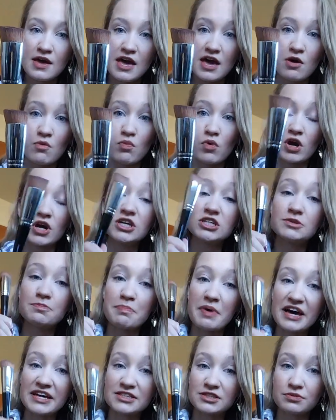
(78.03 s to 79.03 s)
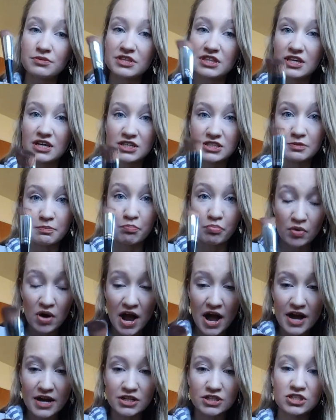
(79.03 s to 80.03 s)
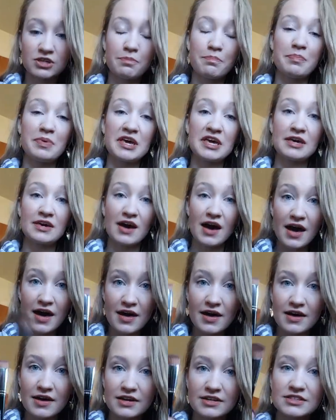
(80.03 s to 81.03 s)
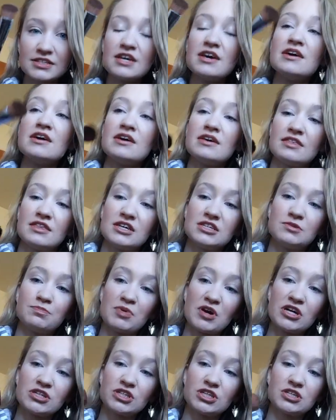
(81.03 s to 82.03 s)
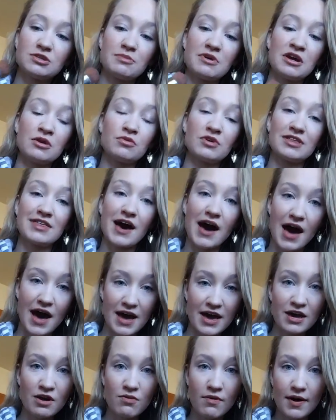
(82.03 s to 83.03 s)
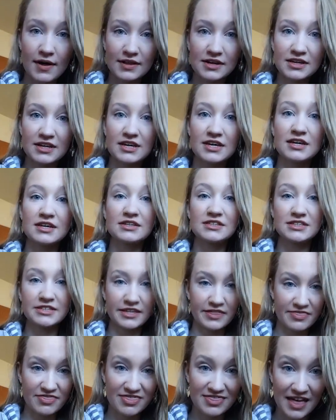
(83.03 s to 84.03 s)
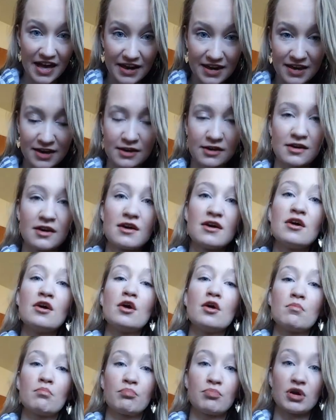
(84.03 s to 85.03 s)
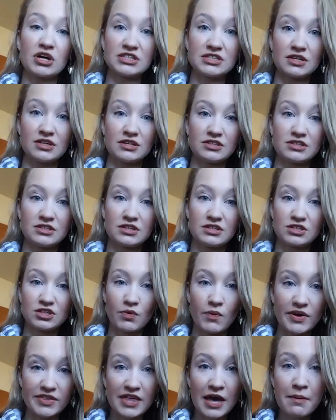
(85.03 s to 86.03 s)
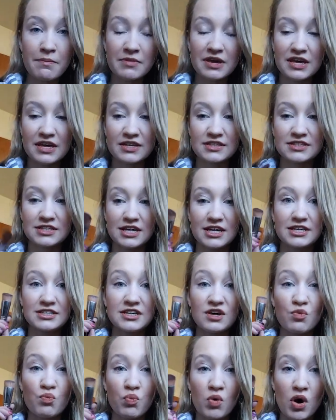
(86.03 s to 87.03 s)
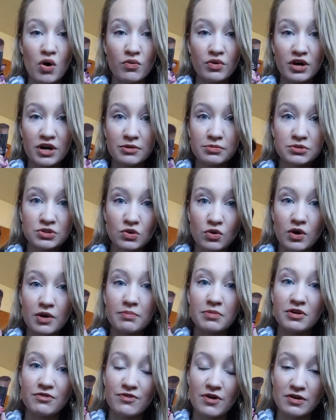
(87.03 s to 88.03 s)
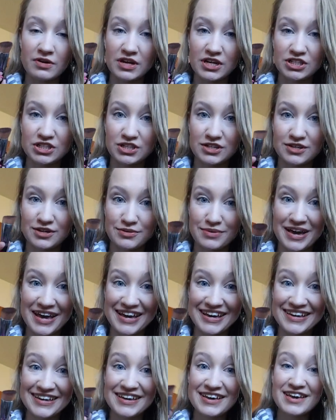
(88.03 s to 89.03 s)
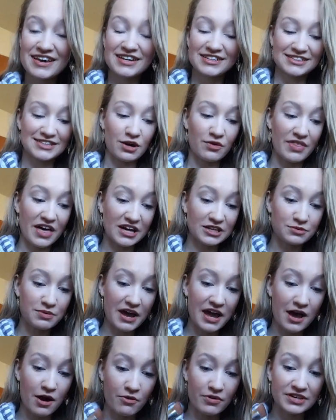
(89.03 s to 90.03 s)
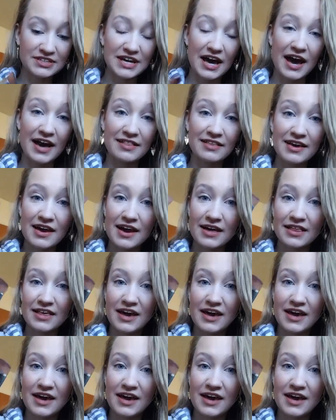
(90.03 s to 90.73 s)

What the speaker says: It works best with this brush because this brush is made with high quality synthetic bristles. So what that means is it won't absorb your foundation, okay? So that's why I always highly